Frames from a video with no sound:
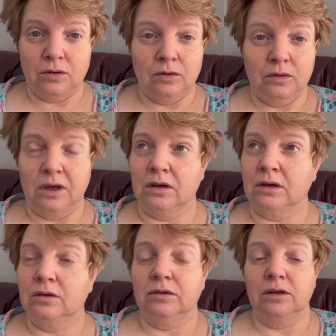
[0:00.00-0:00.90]
So yeah,
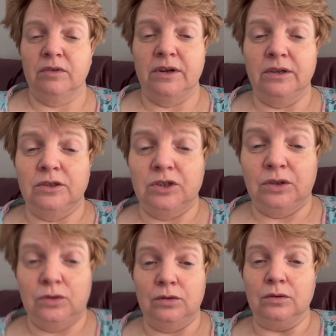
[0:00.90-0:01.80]
I don't have energy
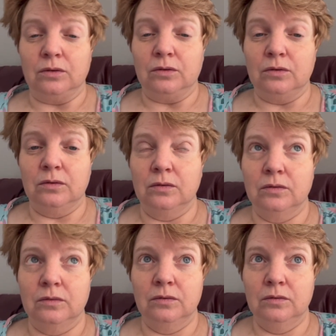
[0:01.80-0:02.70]
to
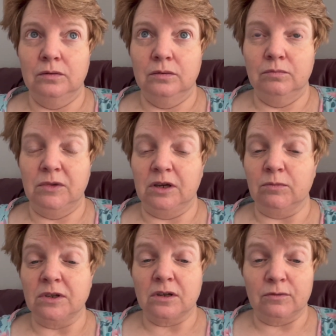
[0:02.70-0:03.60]

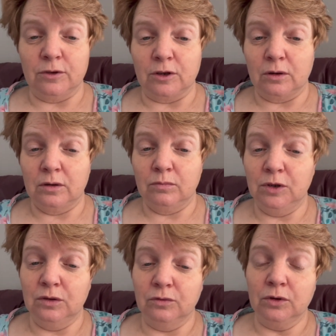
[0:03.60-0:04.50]
make myself look
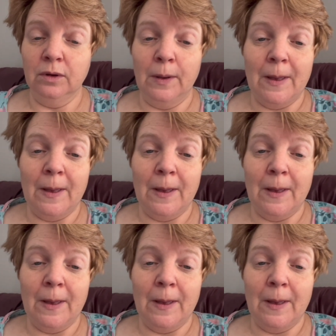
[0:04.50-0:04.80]
beautiful.